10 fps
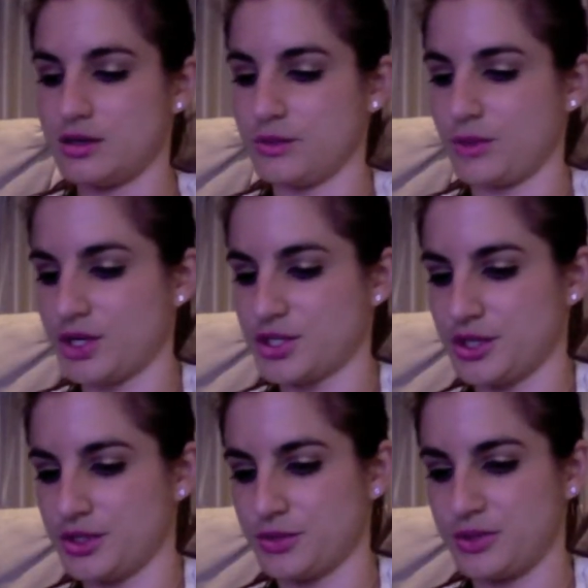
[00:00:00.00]
well, I'll show you
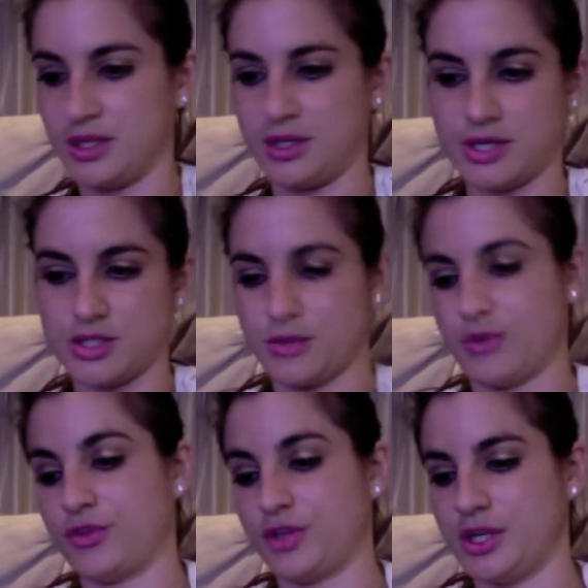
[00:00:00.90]
this one, then the next two are
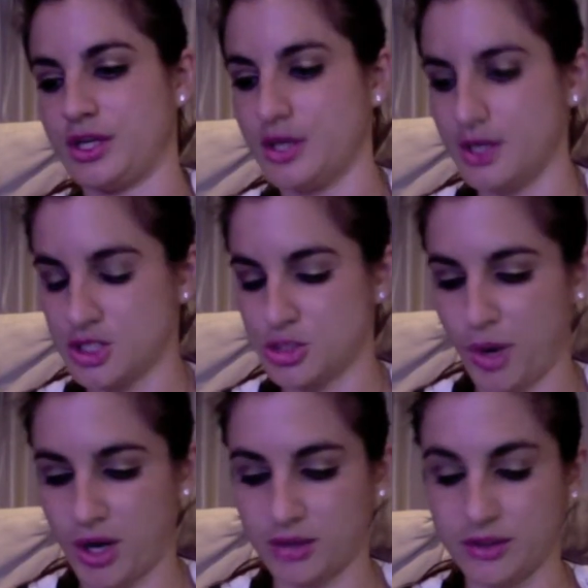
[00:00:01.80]
really
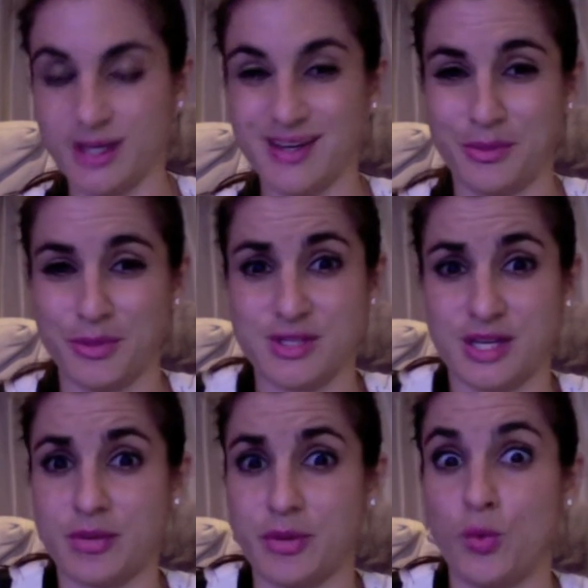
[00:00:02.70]
sparkly, almost
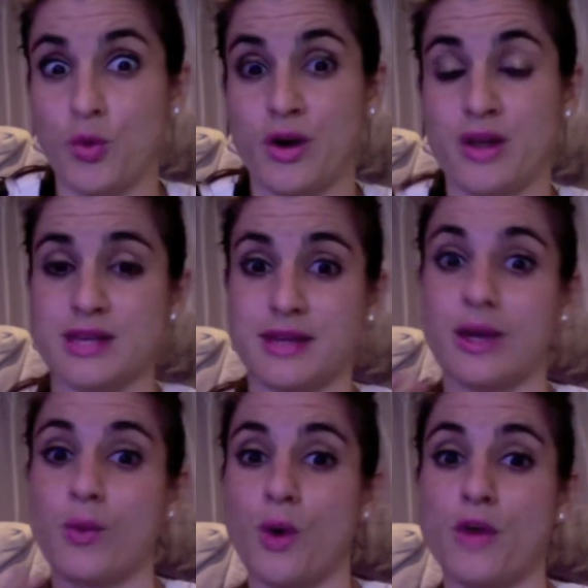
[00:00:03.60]
like could be worn as that
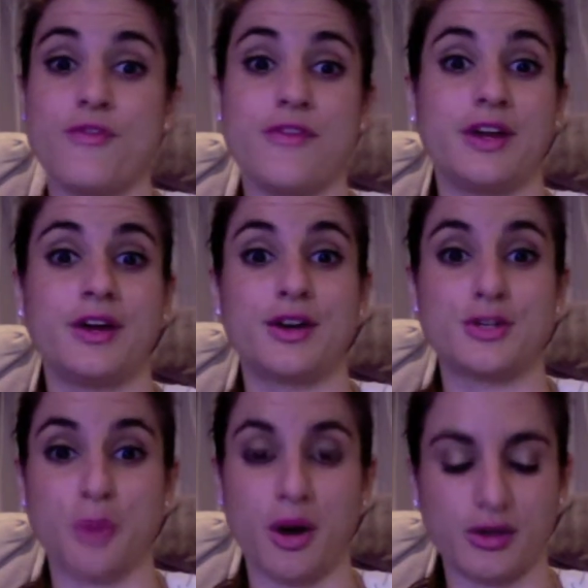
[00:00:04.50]
like one finger
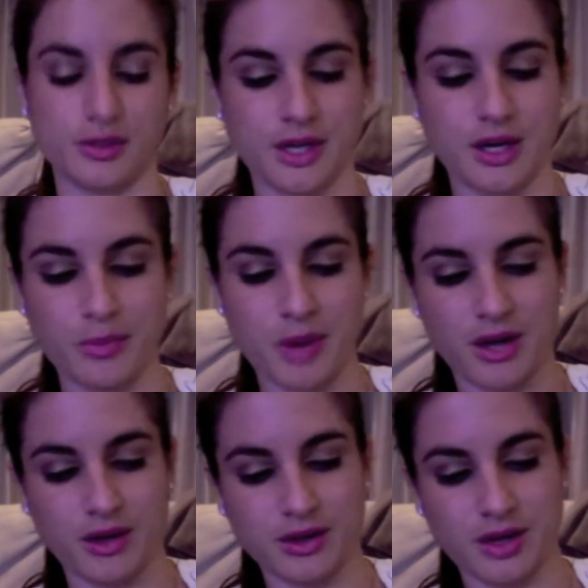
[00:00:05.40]
sparkle nail
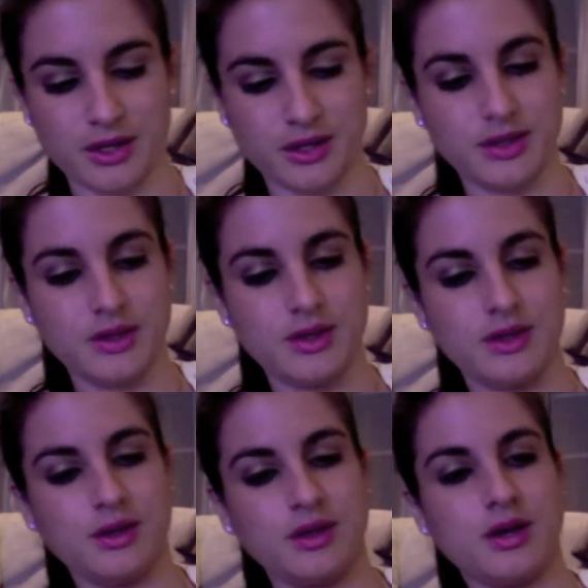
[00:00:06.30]
pile kind of
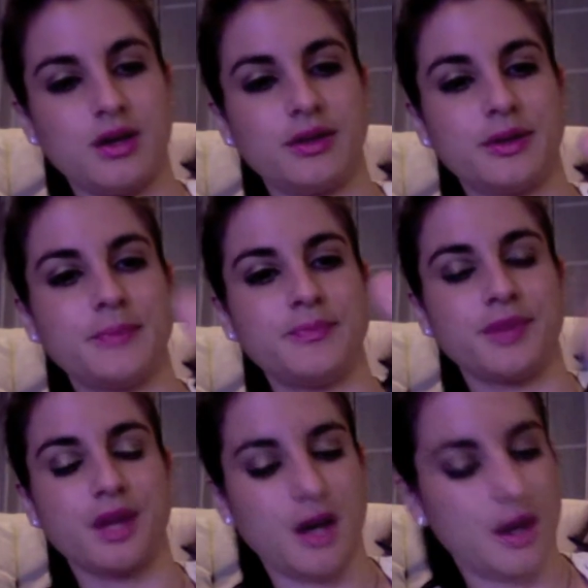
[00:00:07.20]
color.
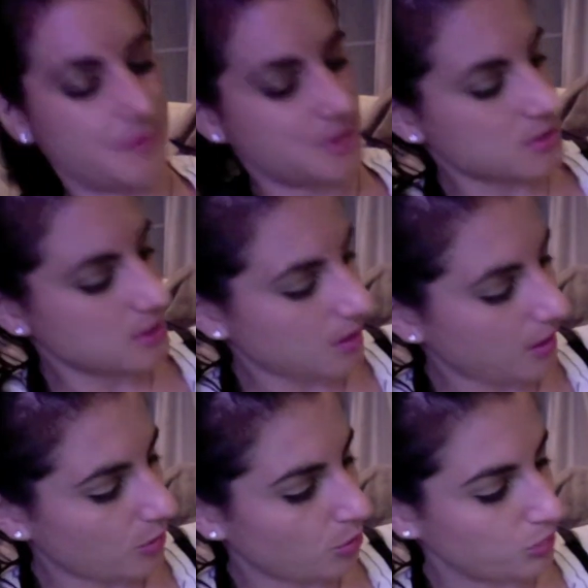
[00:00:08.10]
This is
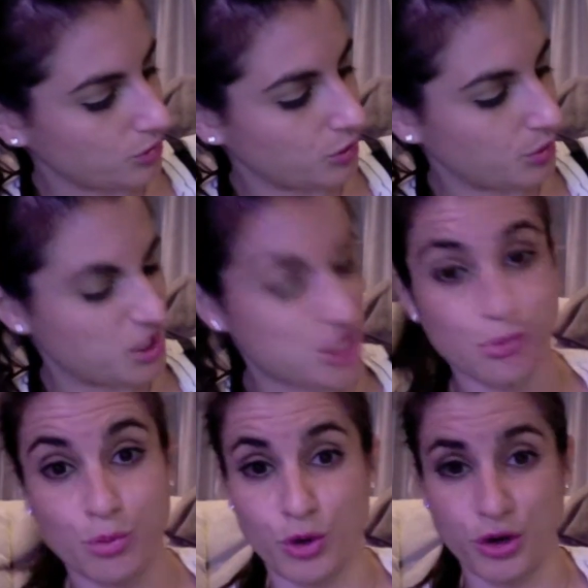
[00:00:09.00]
another bluish,
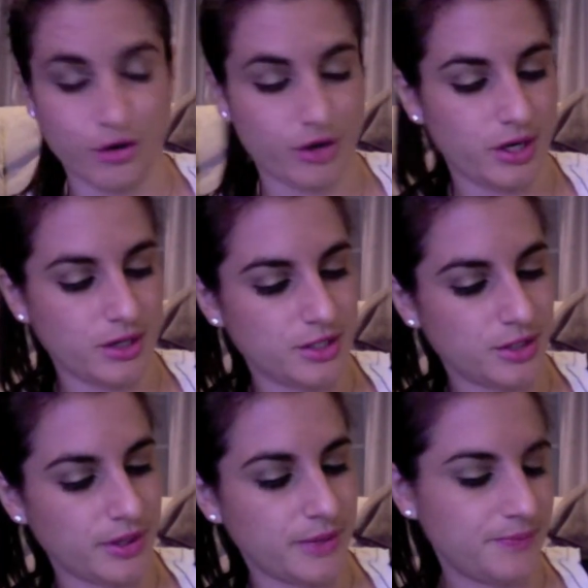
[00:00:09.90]
more green to
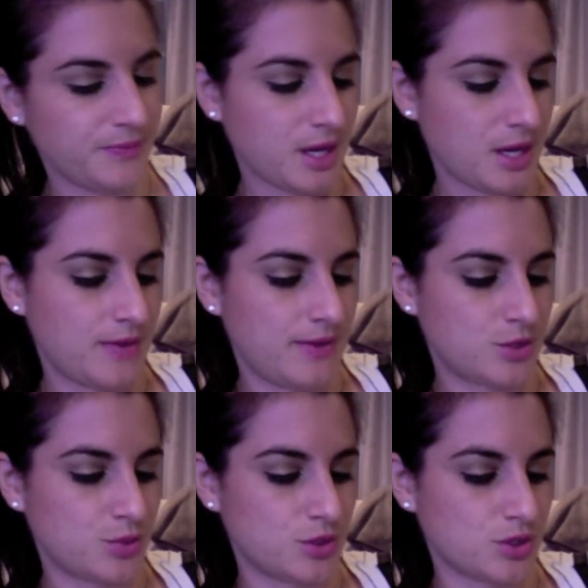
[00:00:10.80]
it, and
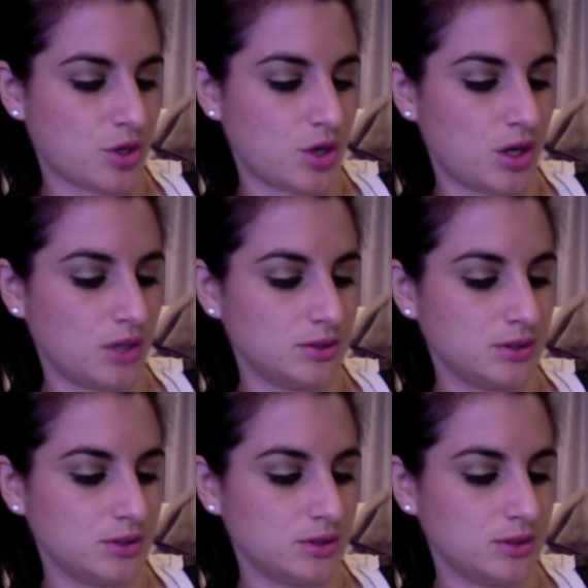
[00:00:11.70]
this one's called